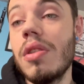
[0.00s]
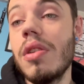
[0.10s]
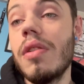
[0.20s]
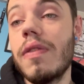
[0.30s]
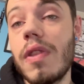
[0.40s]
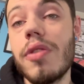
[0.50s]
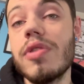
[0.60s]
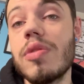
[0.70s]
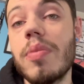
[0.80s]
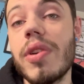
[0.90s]
Flowing
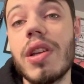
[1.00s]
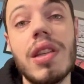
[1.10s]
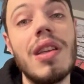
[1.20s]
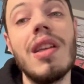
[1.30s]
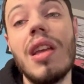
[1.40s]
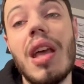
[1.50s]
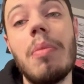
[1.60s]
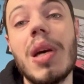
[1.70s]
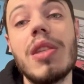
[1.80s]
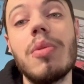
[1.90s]
Spring and
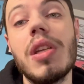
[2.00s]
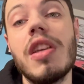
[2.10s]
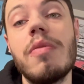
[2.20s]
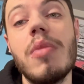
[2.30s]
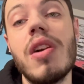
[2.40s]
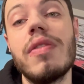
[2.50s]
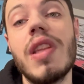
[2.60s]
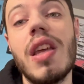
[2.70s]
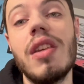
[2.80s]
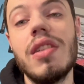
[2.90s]
my 28th
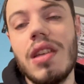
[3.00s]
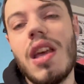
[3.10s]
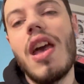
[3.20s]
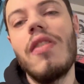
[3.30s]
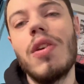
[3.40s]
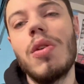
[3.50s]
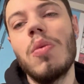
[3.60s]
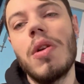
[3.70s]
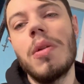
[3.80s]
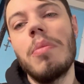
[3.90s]
birthday, have a good
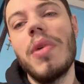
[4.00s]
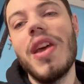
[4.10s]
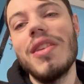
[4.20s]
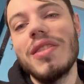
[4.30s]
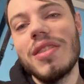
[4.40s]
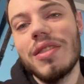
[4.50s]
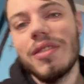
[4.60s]
one. Peace.